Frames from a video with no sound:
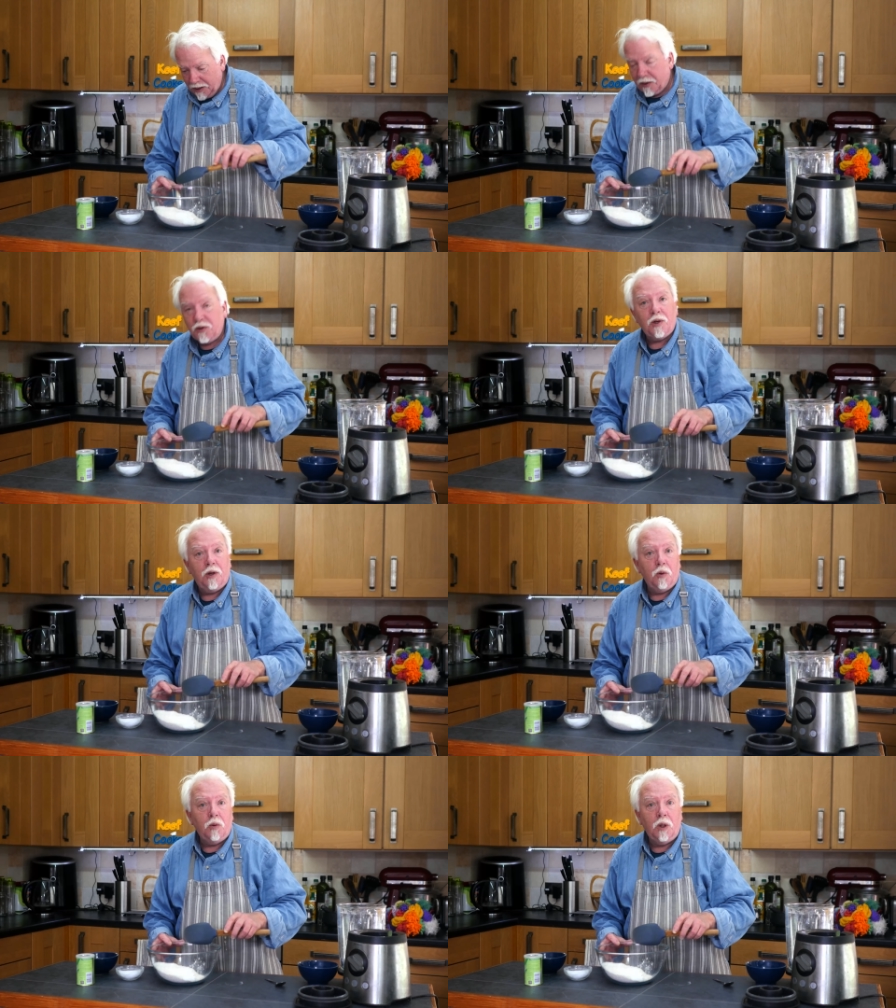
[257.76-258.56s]

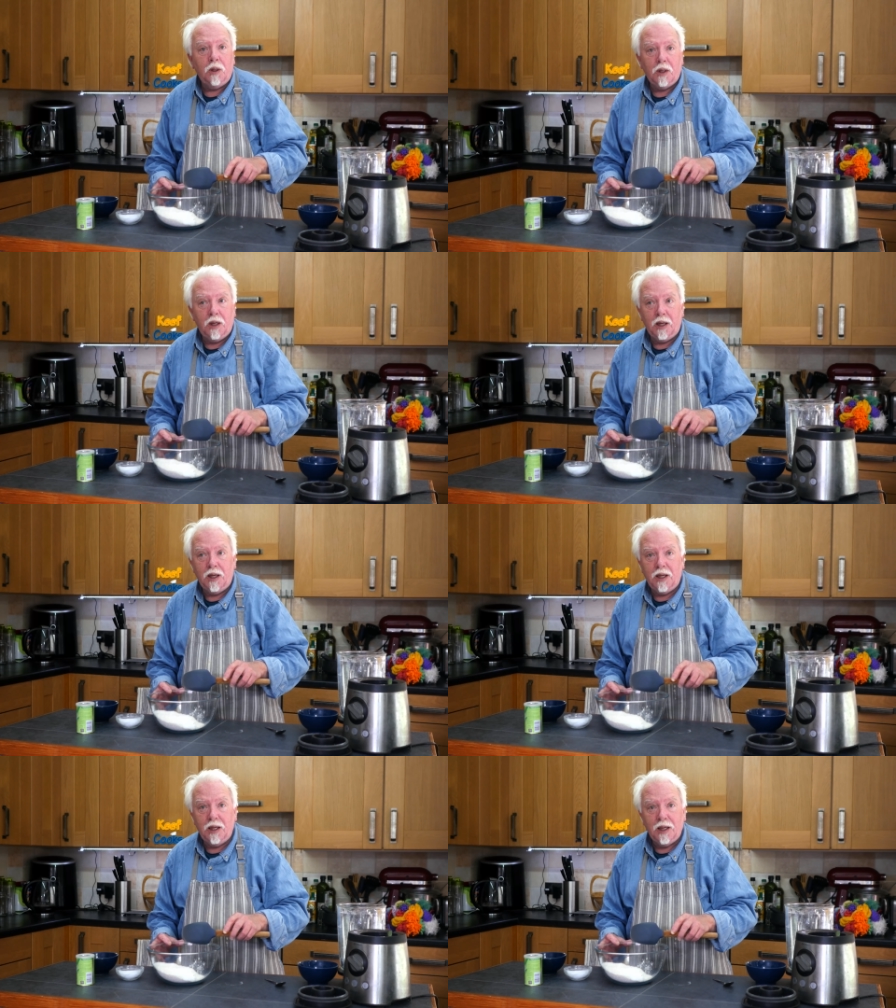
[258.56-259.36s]
So
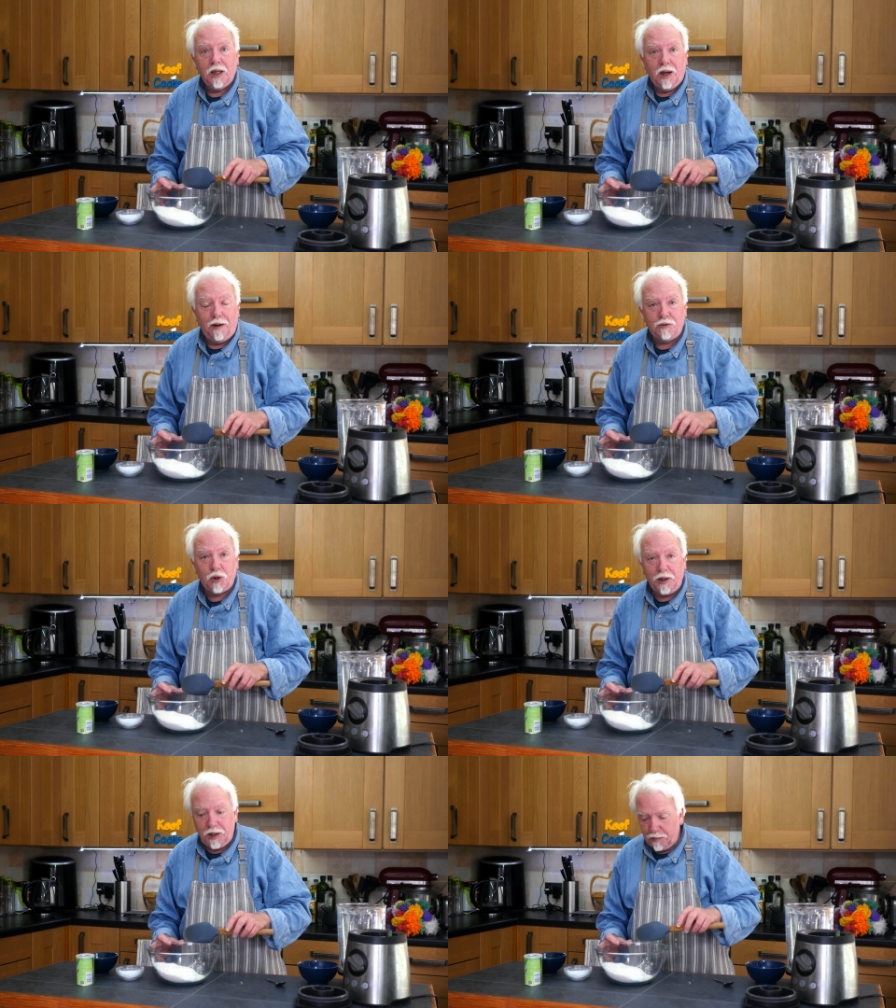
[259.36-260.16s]
I've
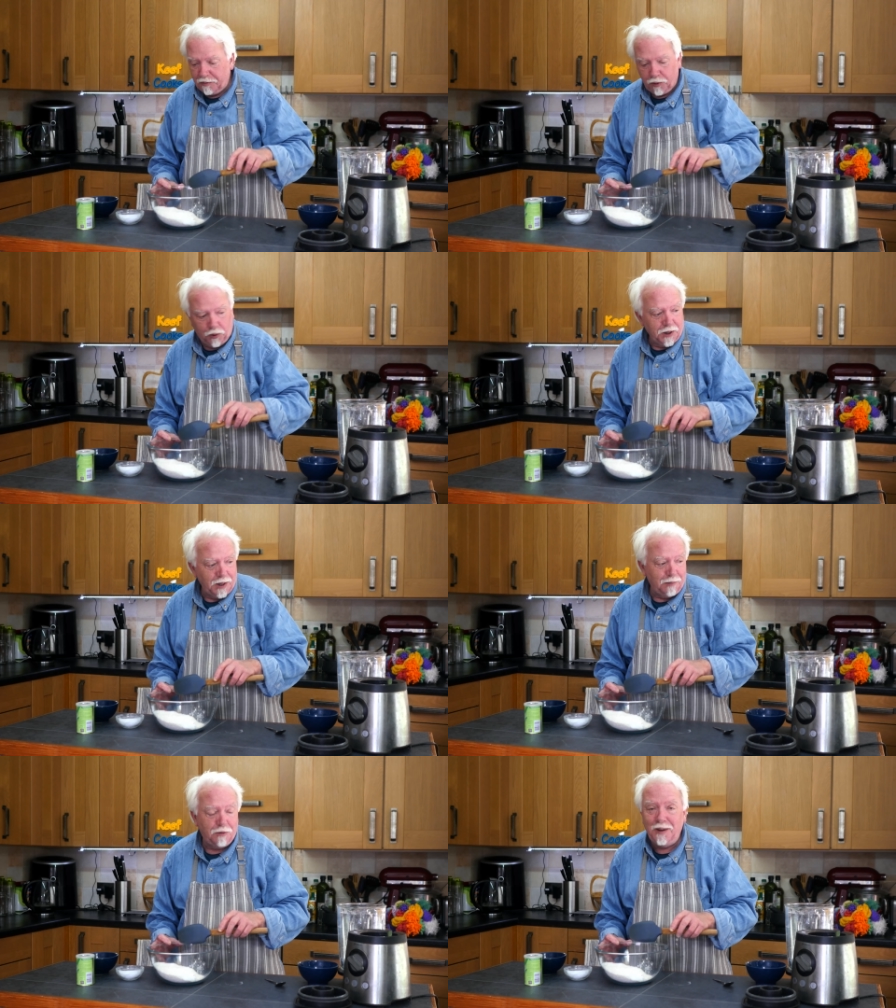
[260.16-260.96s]
tried that before,
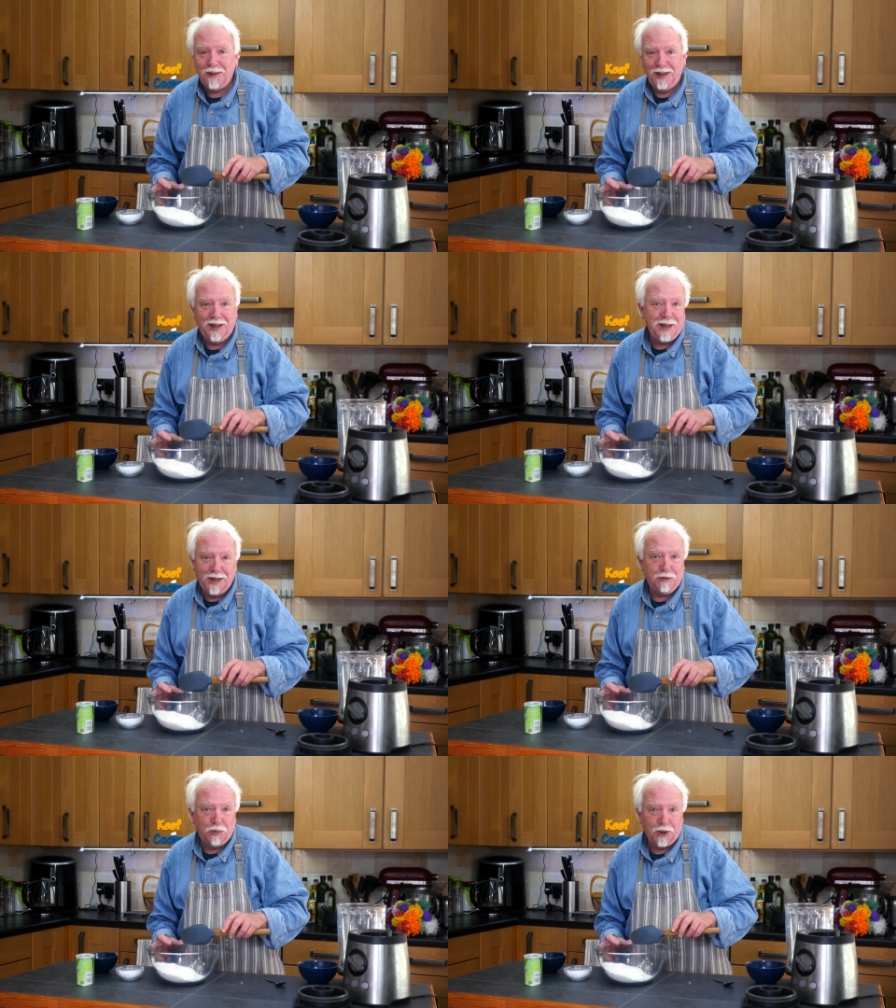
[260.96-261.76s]
and it
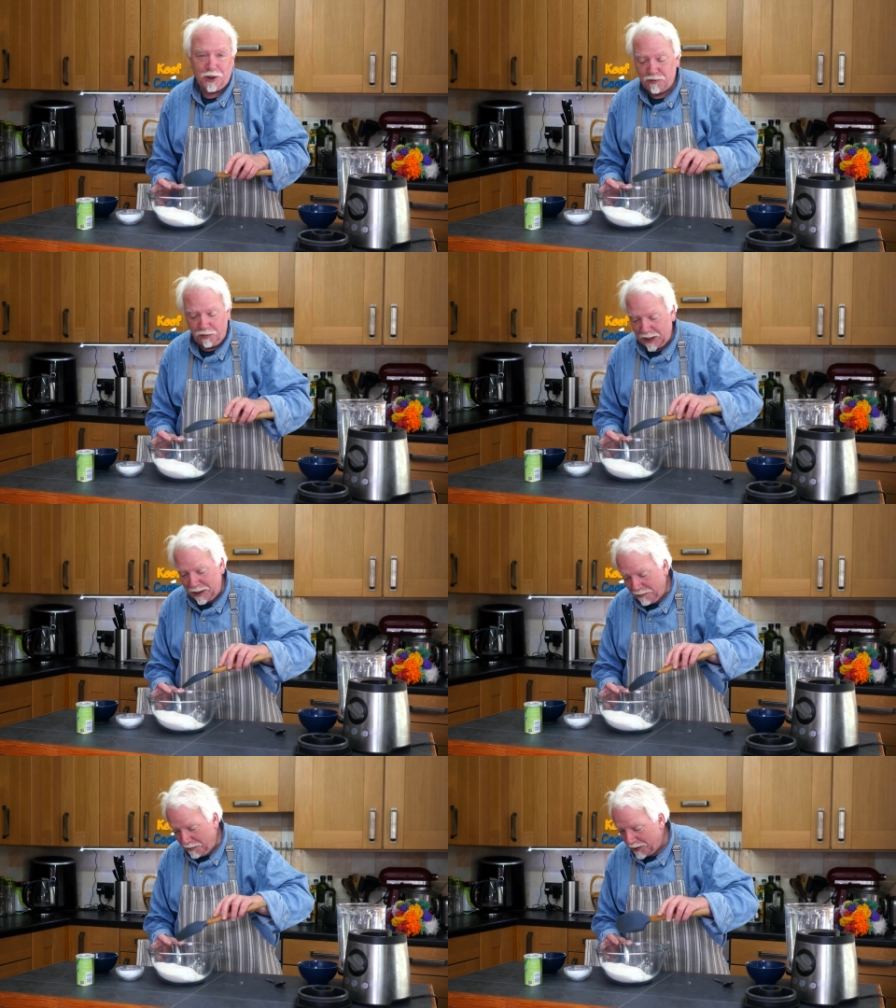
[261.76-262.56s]
never works for me,
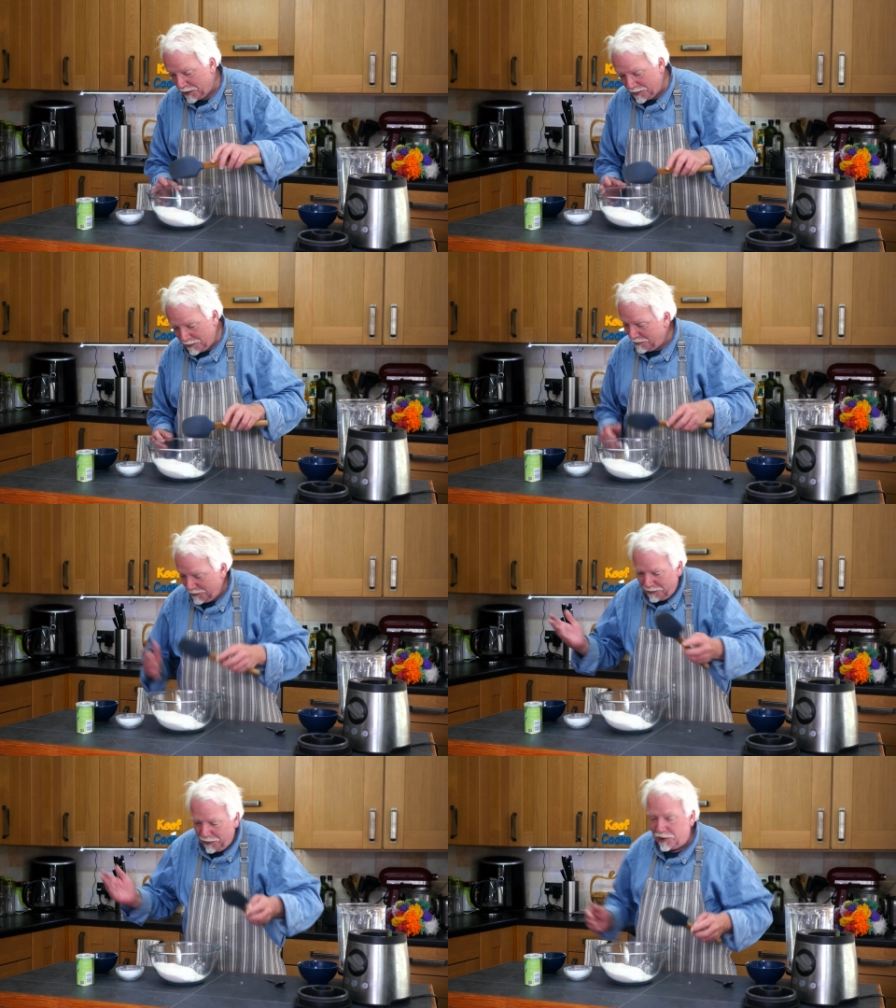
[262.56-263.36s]
but
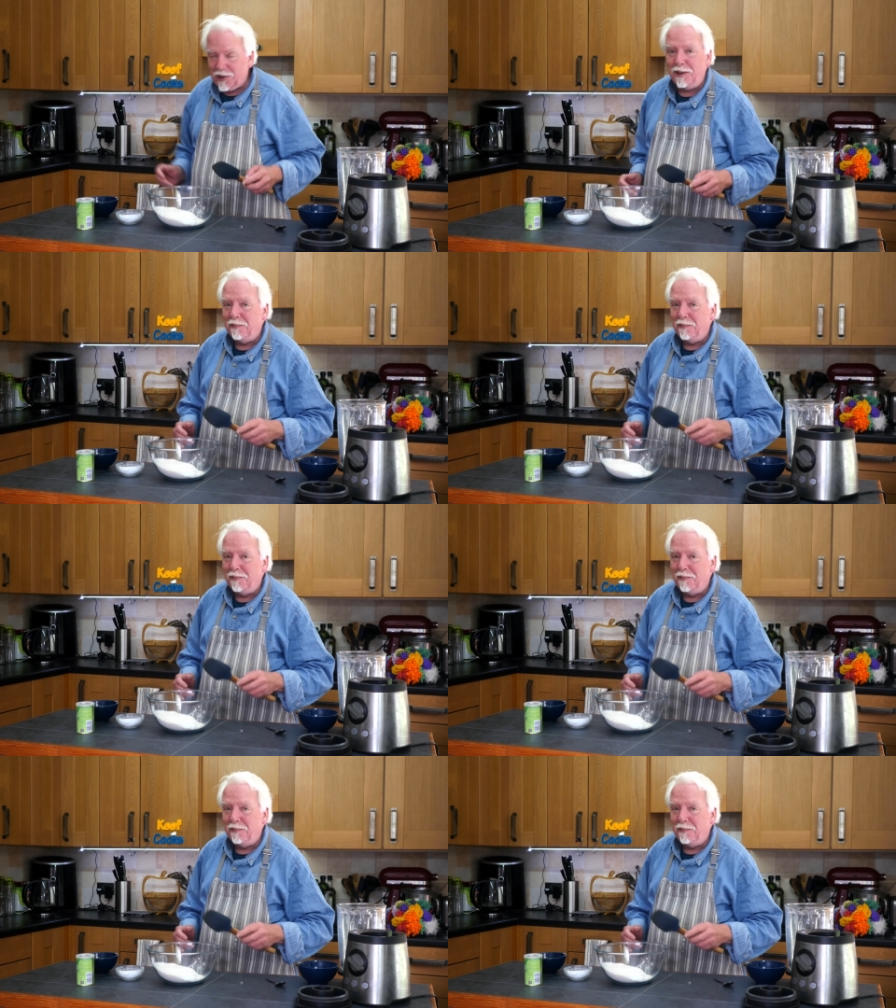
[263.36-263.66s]
we'll see.